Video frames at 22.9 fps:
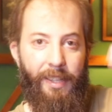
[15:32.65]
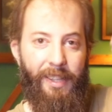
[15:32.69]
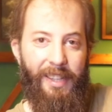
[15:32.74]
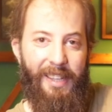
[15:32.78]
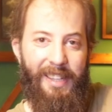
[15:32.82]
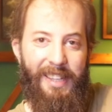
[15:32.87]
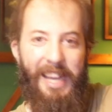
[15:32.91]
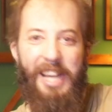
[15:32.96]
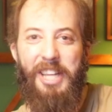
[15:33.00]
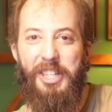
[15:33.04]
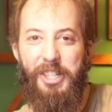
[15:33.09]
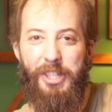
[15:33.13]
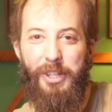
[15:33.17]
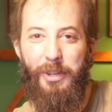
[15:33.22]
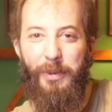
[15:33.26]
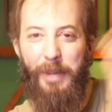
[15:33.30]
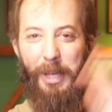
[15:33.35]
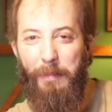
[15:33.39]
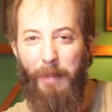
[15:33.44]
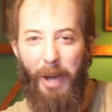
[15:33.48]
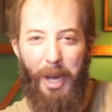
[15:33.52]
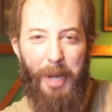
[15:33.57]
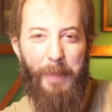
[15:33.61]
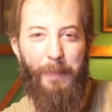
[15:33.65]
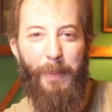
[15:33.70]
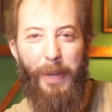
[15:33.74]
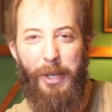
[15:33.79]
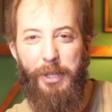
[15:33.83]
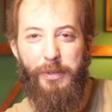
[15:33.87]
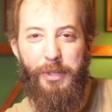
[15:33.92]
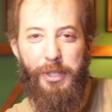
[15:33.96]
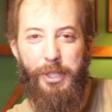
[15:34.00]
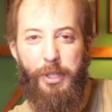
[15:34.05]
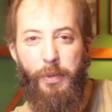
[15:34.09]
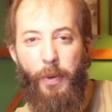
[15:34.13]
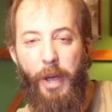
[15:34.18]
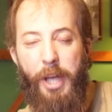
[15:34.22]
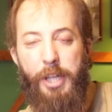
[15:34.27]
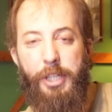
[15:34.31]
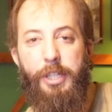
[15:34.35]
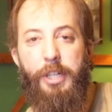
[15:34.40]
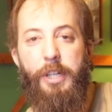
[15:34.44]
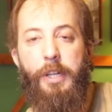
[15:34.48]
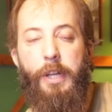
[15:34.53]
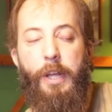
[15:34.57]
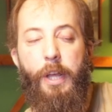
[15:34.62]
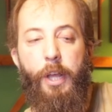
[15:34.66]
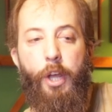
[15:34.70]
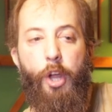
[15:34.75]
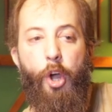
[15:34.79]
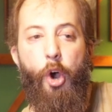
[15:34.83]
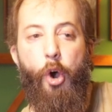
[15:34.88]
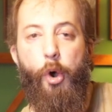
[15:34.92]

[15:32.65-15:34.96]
answering my patron's question,